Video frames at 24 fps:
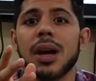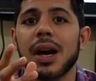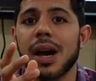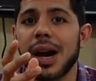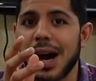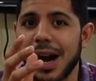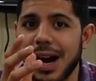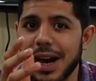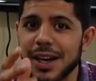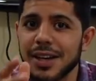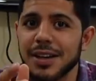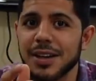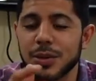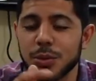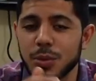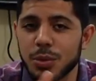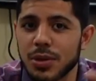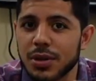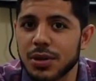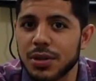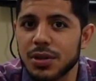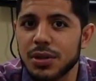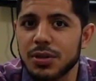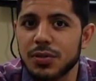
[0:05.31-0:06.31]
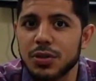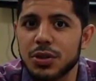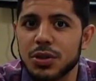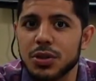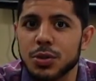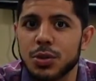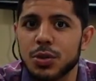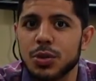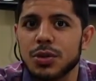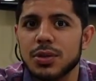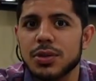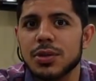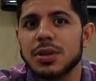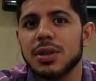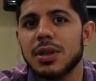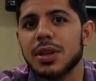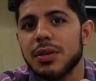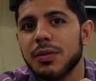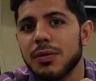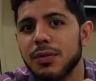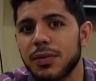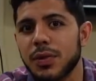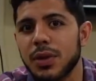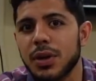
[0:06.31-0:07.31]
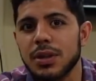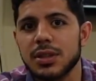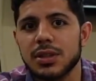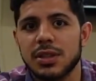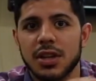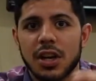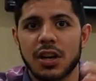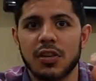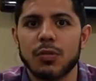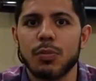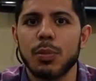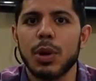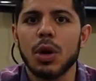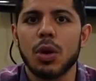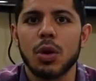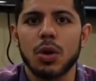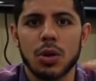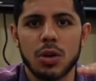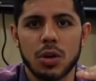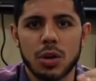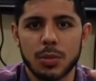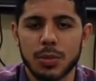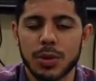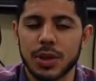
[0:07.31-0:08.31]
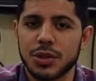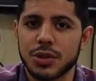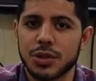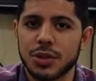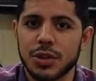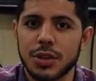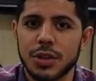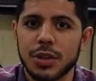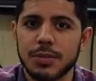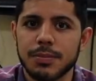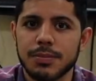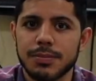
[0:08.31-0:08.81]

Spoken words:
high net worth individuals and friends that I've met along my journey?